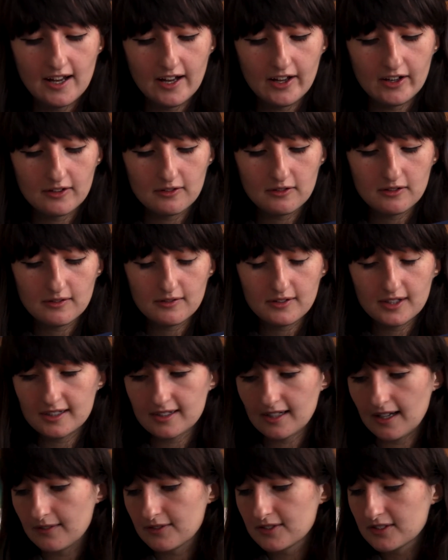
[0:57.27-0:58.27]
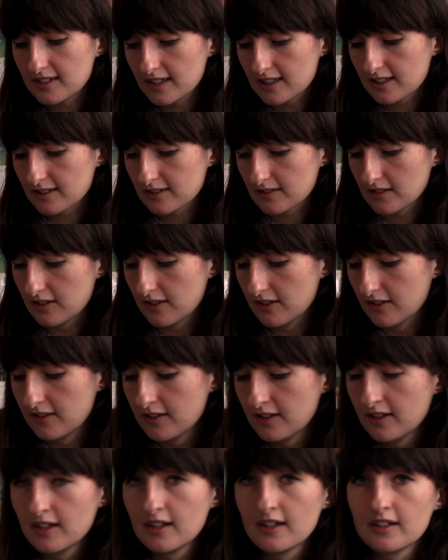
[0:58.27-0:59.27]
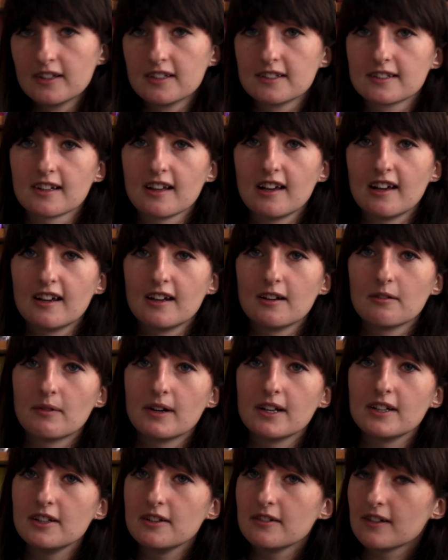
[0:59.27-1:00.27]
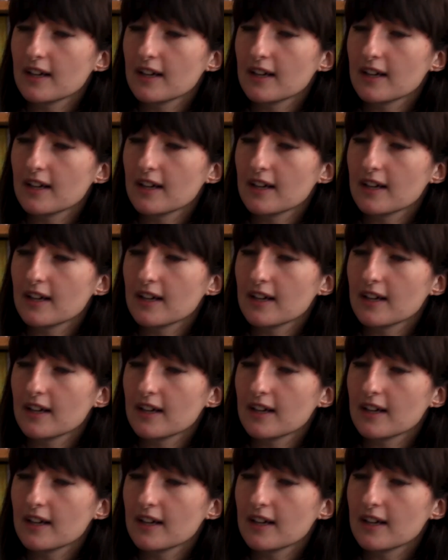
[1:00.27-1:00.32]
and all of these have stickers on that say when you